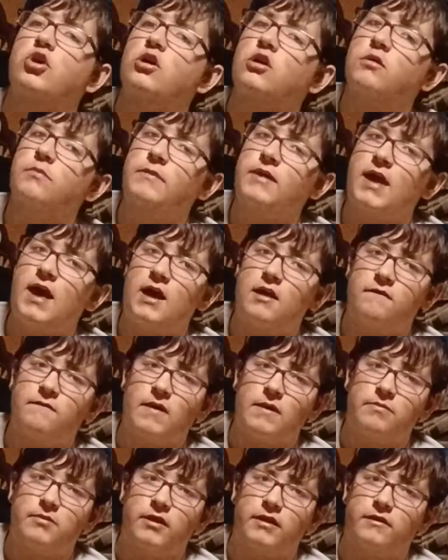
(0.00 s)
took me out of
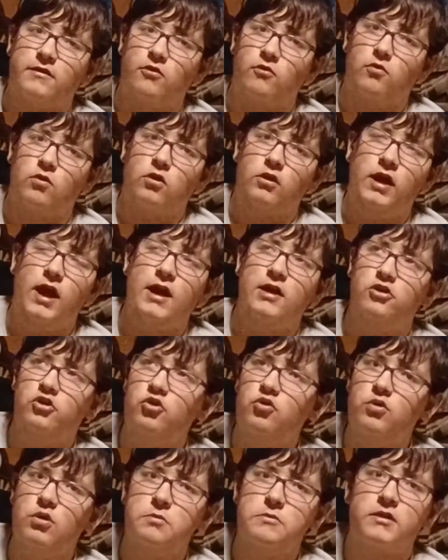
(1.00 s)
my place in the world. I
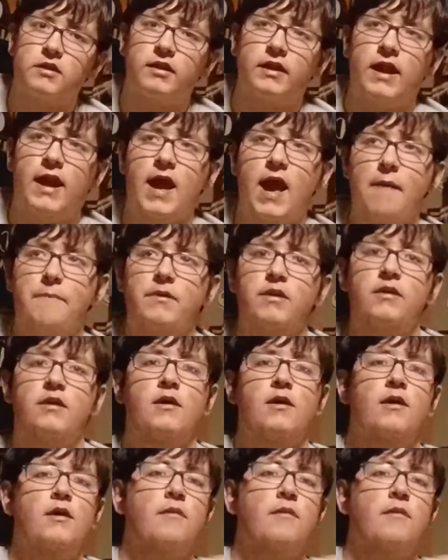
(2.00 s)
knew it was going to happen,